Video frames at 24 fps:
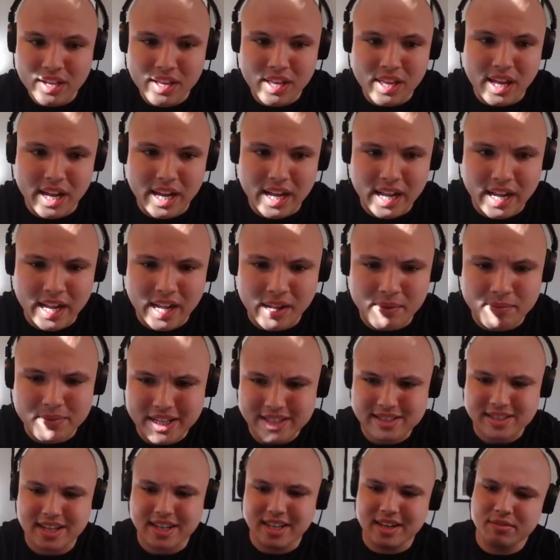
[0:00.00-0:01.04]
That's
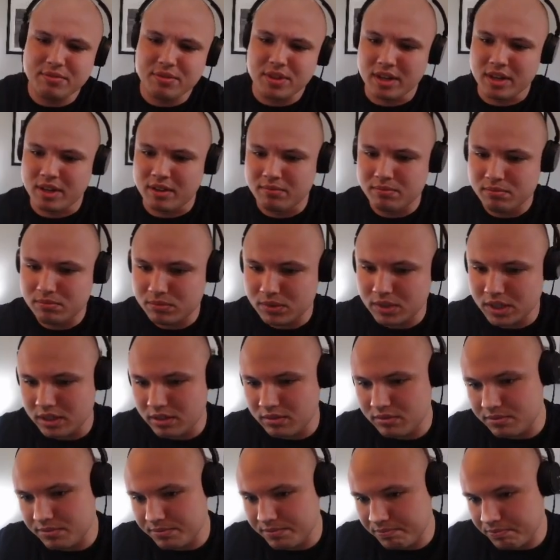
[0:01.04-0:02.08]
kind of
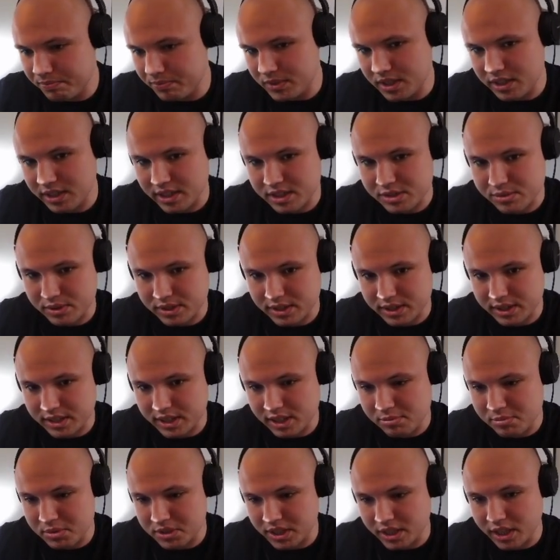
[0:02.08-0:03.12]
I guess we could
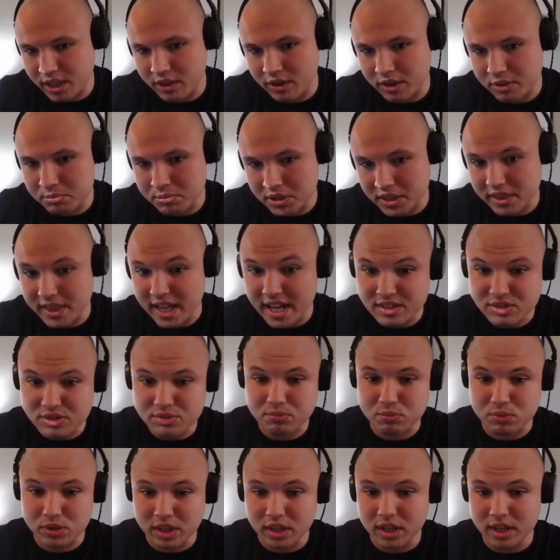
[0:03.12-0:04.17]
keep it going, but that's
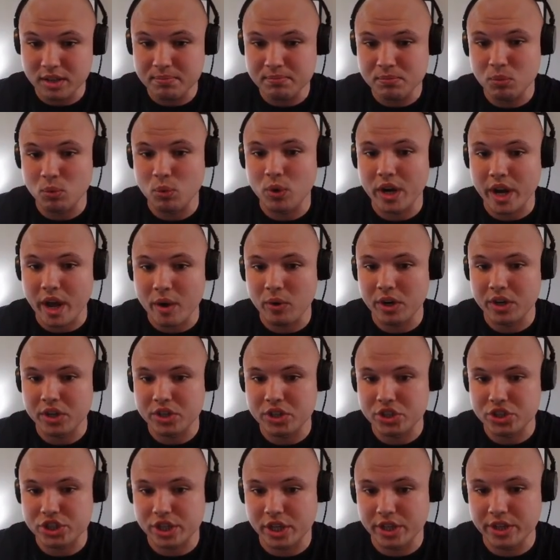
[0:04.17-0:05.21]
really what I wanted to
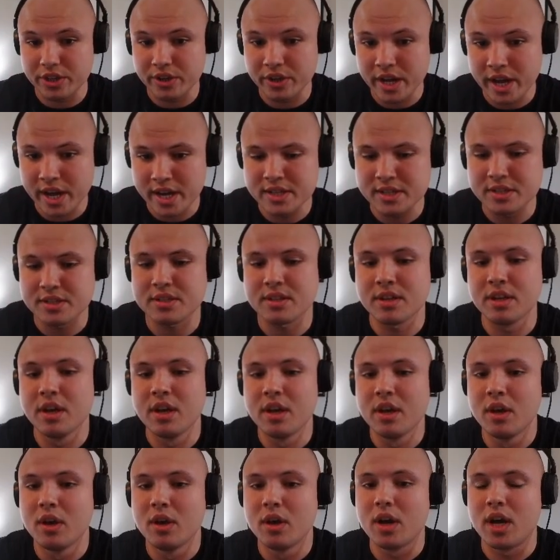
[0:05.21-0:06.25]
show you guys
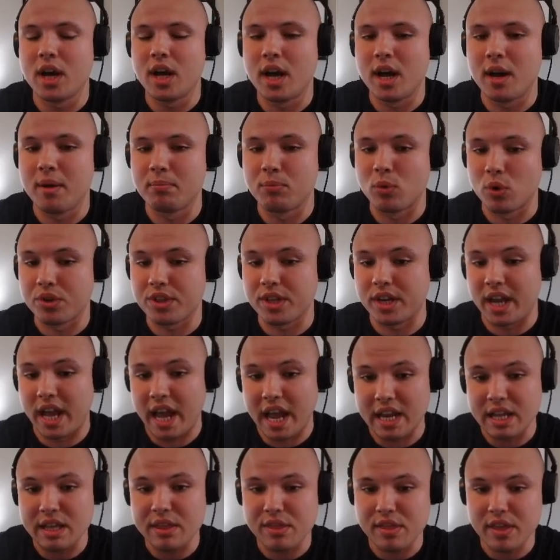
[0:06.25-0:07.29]
more than
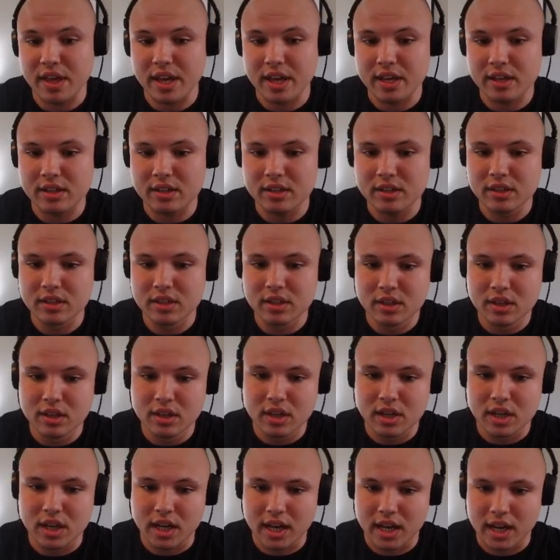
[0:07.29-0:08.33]
anything.
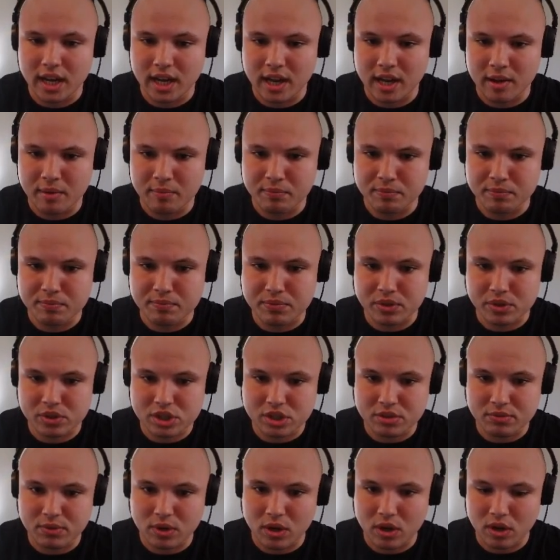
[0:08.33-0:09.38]
First
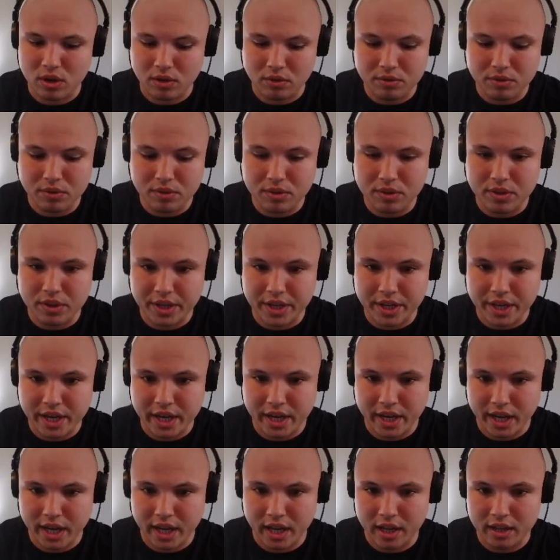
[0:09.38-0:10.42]
of all,
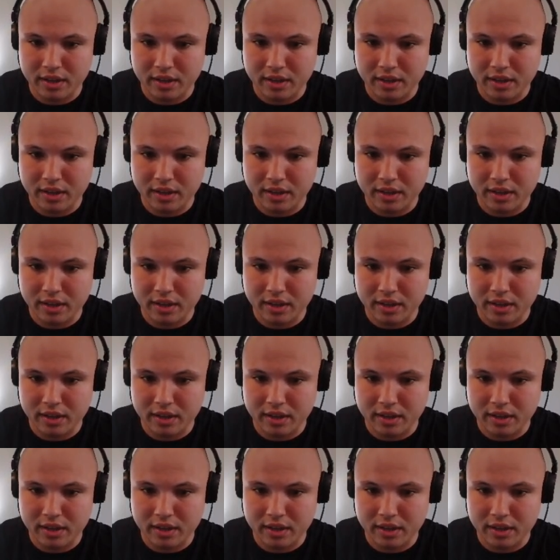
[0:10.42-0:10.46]
the